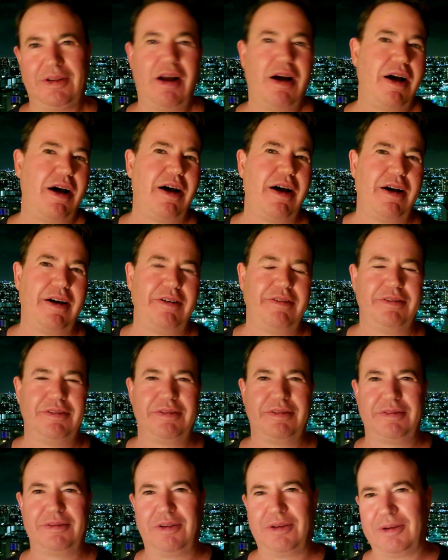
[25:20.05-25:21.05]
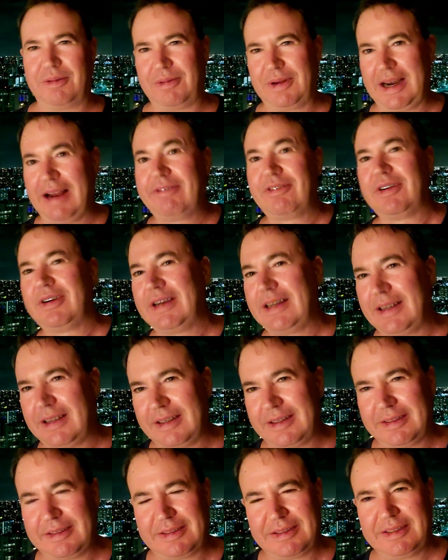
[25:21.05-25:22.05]
love or whatever it
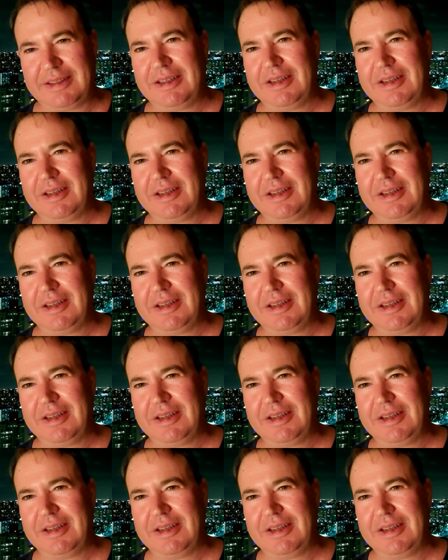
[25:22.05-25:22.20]
is,